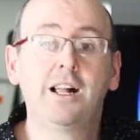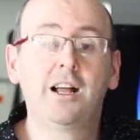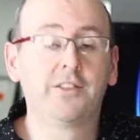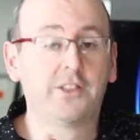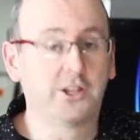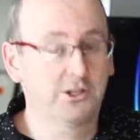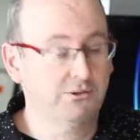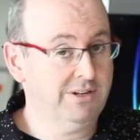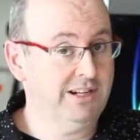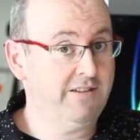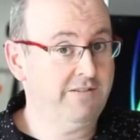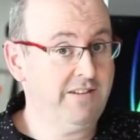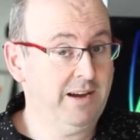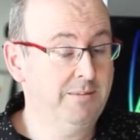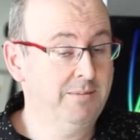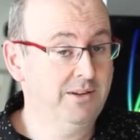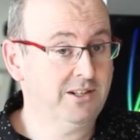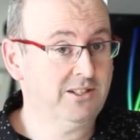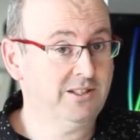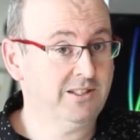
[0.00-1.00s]
There's a really
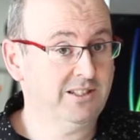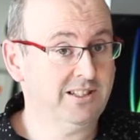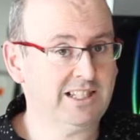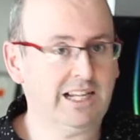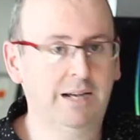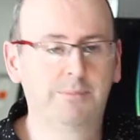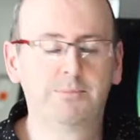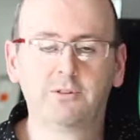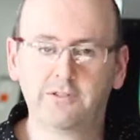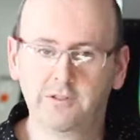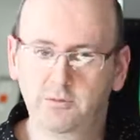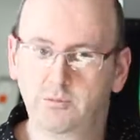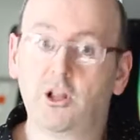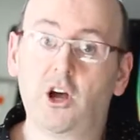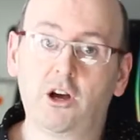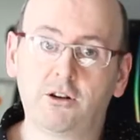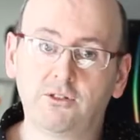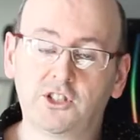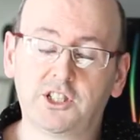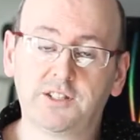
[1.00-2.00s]
famous example from
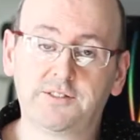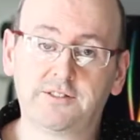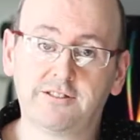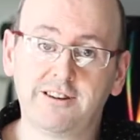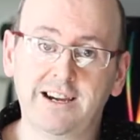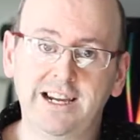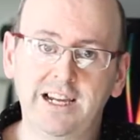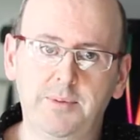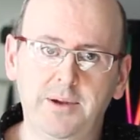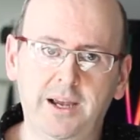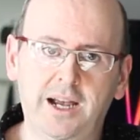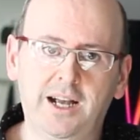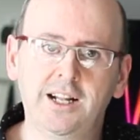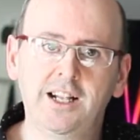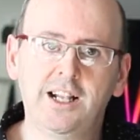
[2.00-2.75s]
Lawrence of Arabia